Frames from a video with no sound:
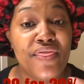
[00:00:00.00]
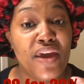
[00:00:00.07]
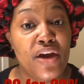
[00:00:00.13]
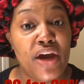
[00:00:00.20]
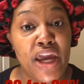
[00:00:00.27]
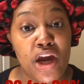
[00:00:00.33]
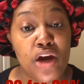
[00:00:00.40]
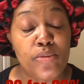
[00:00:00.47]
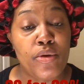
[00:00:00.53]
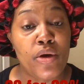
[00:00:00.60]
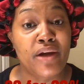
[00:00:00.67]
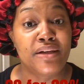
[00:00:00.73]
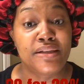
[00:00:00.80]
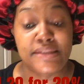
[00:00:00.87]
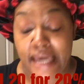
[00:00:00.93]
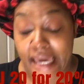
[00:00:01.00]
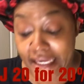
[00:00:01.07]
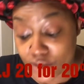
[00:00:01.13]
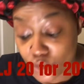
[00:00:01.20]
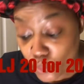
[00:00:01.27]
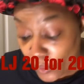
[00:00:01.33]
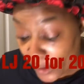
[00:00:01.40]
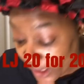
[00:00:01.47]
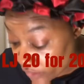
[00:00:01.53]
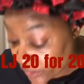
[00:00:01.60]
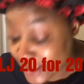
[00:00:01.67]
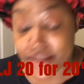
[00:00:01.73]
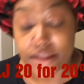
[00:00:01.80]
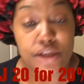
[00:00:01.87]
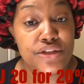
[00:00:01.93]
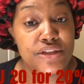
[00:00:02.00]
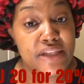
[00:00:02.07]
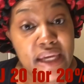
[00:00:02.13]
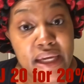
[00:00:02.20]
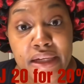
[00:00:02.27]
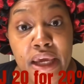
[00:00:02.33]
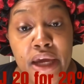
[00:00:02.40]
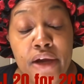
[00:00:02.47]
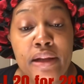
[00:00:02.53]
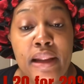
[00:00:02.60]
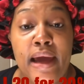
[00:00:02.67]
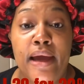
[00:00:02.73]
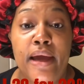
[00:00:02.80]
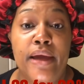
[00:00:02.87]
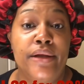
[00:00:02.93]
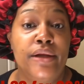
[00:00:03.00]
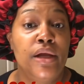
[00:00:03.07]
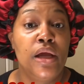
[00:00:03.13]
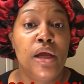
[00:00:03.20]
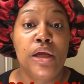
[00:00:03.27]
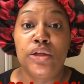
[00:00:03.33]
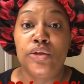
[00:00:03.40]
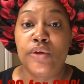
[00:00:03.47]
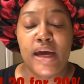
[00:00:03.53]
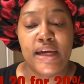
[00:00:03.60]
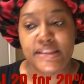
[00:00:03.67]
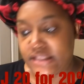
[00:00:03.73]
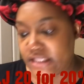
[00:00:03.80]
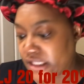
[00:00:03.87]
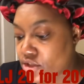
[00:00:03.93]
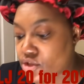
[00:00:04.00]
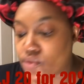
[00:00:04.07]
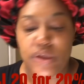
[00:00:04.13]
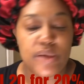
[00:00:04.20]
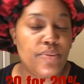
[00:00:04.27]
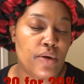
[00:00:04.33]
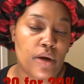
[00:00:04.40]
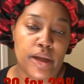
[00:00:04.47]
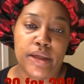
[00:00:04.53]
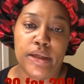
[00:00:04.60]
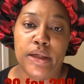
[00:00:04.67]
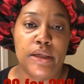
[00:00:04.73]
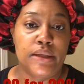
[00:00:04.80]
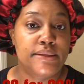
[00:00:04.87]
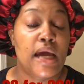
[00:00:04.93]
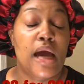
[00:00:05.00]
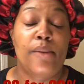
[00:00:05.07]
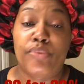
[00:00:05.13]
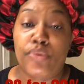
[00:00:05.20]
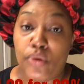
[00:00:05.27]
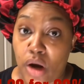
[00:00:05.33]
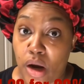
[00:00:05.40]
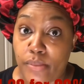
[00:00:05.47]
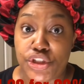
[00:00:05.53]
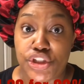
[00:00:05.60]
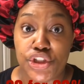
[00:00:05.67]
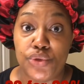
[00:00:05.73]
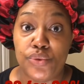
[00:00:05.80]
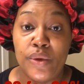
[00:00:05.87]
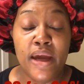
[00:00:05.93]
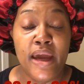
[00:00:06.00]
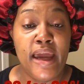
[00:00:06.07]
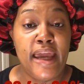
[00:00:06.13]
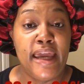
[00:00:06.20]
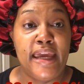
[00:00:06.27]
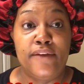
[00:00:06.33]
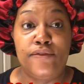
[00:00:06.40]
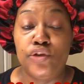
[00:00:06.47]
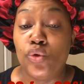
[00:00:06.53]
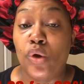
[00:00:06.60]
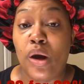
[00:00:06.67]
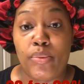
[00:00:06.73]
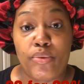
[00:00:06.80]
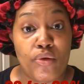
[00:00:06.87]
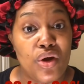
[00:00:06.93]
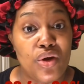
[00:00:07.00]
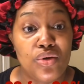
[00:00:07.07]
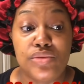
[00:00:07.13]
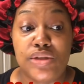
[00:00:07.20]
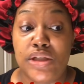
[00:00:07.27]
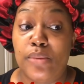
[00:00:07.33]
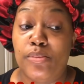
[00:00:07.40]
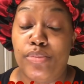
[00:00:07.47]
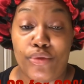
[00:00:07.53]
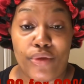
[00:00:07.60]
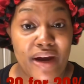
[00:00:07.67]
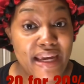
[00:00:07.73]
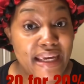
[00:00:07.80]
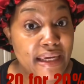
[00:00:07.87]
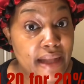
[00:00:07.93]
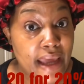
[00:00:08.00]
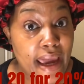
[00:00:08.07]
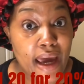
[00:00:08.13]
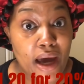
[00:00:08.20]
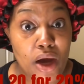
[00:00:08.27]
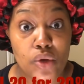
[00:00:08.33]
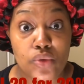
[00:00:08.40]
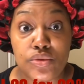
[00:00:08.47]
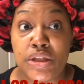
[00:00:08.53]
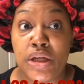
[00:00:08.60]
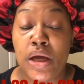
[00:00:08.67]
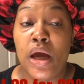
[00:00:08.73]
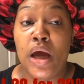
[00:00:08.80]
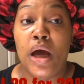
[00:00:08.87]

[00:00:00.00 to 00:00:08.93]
their hair products as well as their skincare line. You guys, these three products, I promise you, if you are prone to breaking out